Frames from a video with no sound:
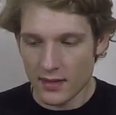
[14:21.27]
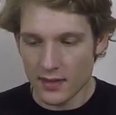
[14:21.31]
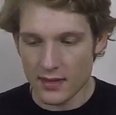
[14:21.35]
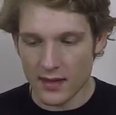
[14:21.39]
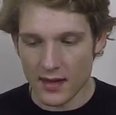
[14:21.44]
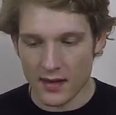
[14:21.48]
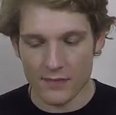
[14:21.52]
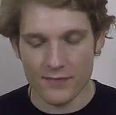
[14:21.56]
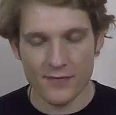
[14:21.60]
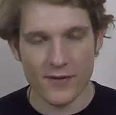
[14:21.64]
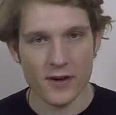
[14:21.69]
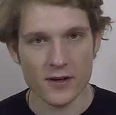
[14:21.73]

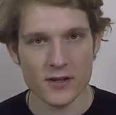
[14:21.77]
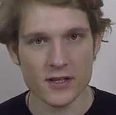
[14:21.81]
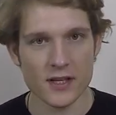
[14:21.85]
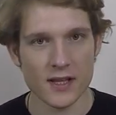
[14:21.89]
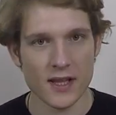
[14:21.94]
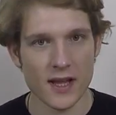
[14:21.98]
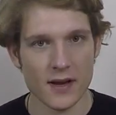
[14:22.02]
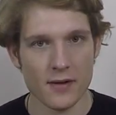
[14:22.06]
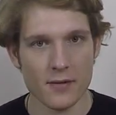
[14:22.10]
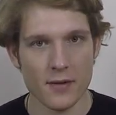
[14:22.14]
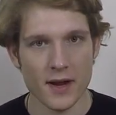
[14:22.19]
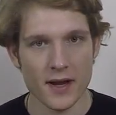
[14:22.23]
they function
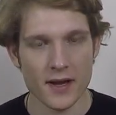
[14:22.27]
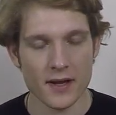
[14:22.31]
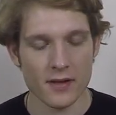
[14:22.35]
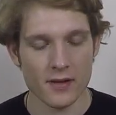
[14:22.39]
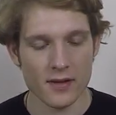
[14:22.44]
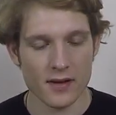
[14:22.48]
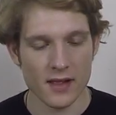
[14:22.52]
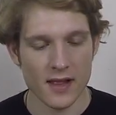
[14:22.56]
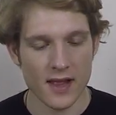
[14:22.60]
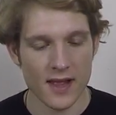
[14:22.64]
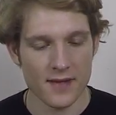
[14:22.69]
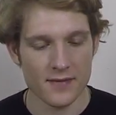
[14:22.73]
like regular
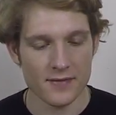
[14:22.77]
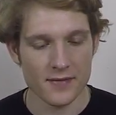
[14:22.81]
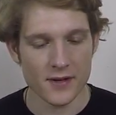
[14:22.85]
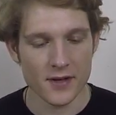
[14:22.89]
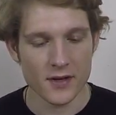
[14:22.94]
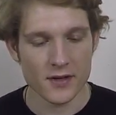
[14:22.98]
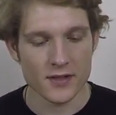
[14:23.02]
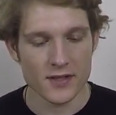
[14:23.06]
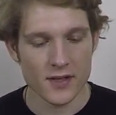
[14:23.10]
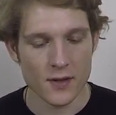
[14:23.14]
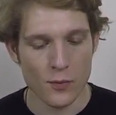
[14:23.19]
clan figures.